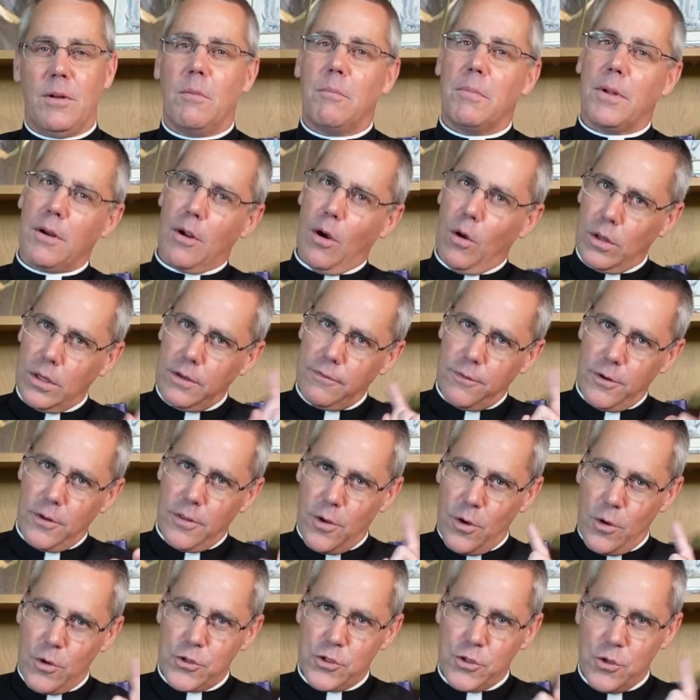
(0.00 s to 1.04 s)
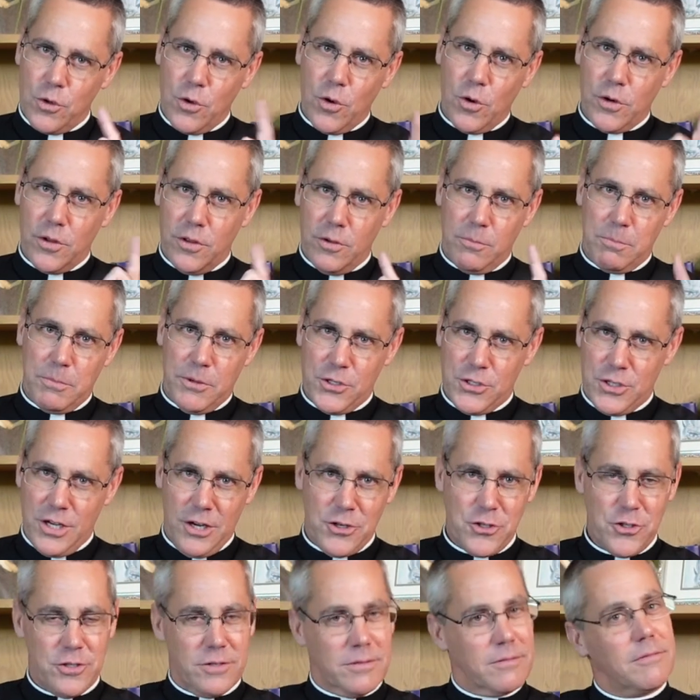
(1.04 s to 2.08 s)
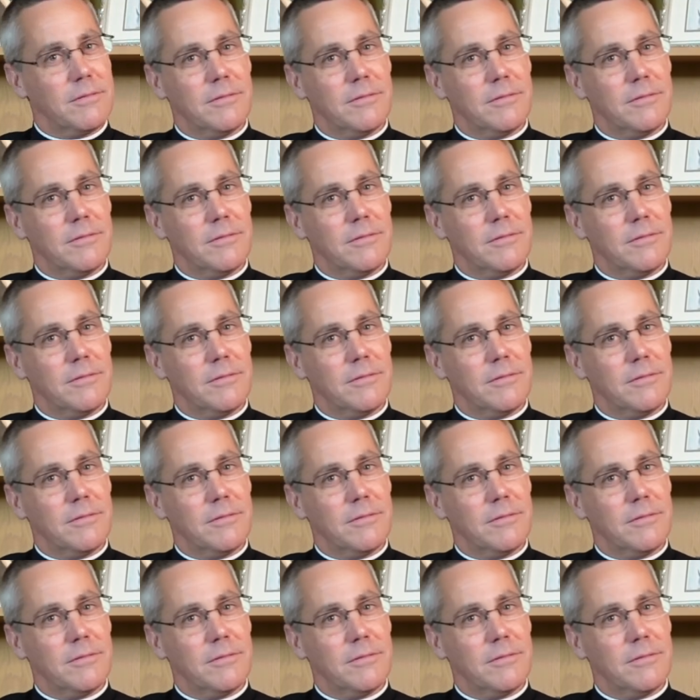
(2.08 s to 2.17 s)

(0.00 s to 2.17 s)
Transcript: But only for those who go to the procession.